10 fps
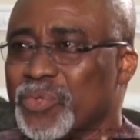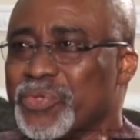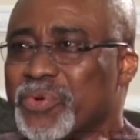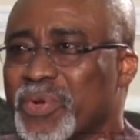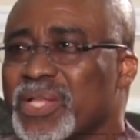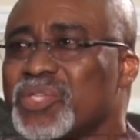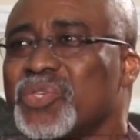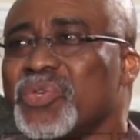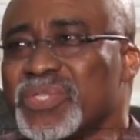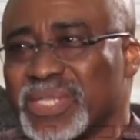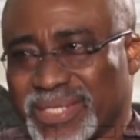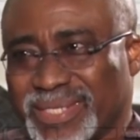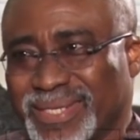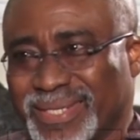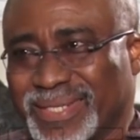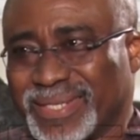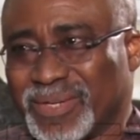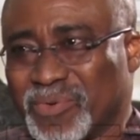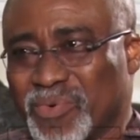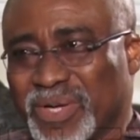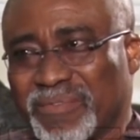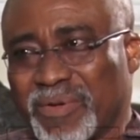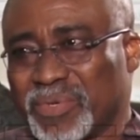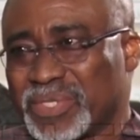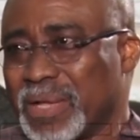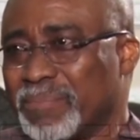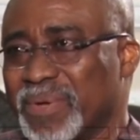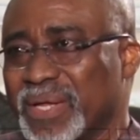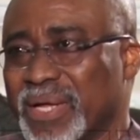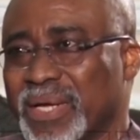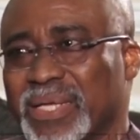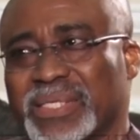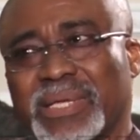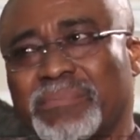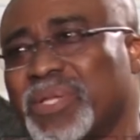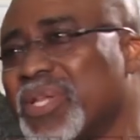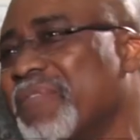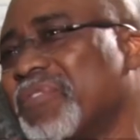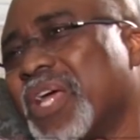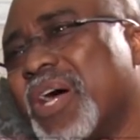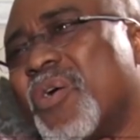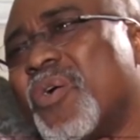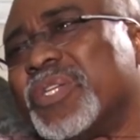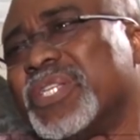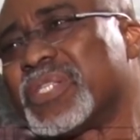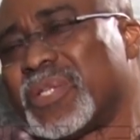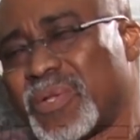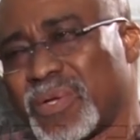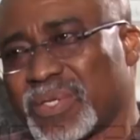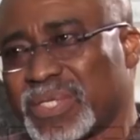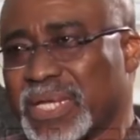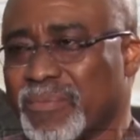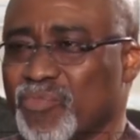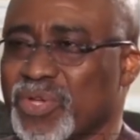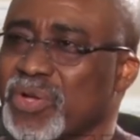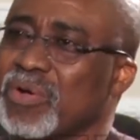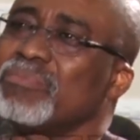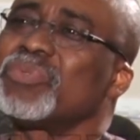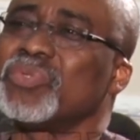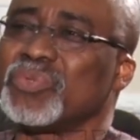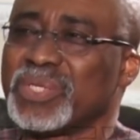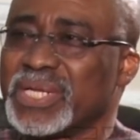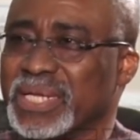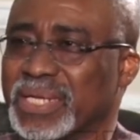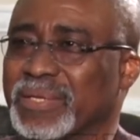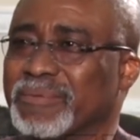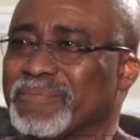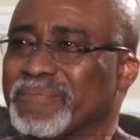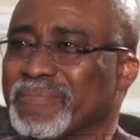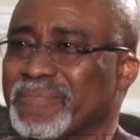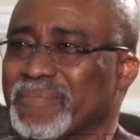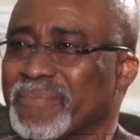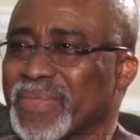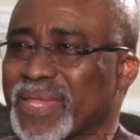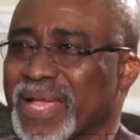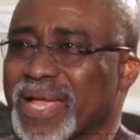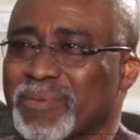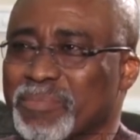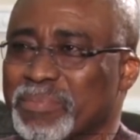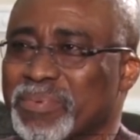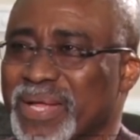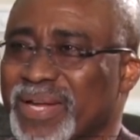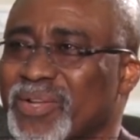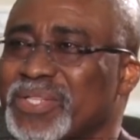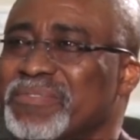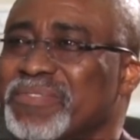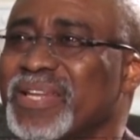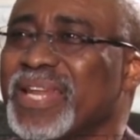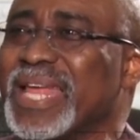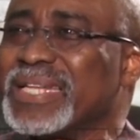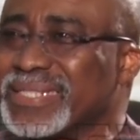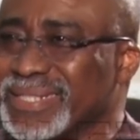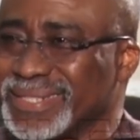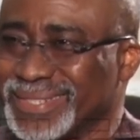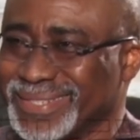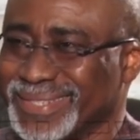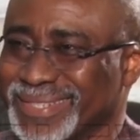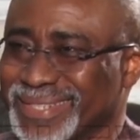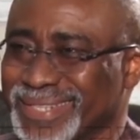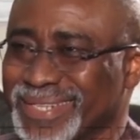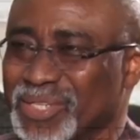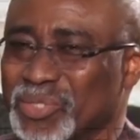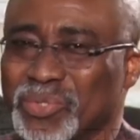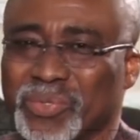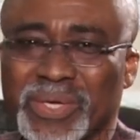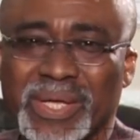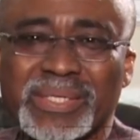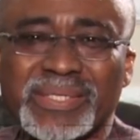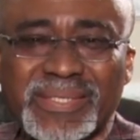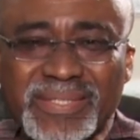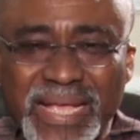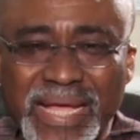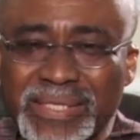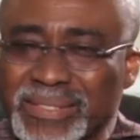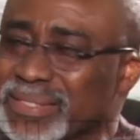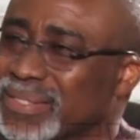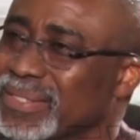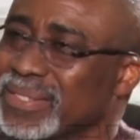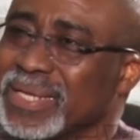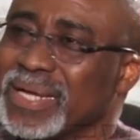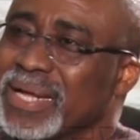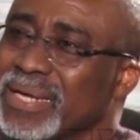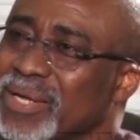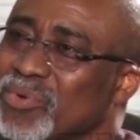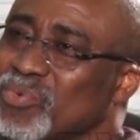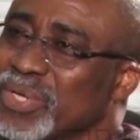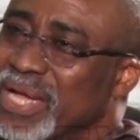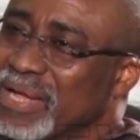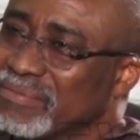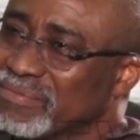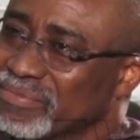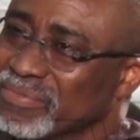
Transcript: you could excuse it, whatever was happening at that time. But after all this long time, we come today and people are not even let to exercise there. And then we have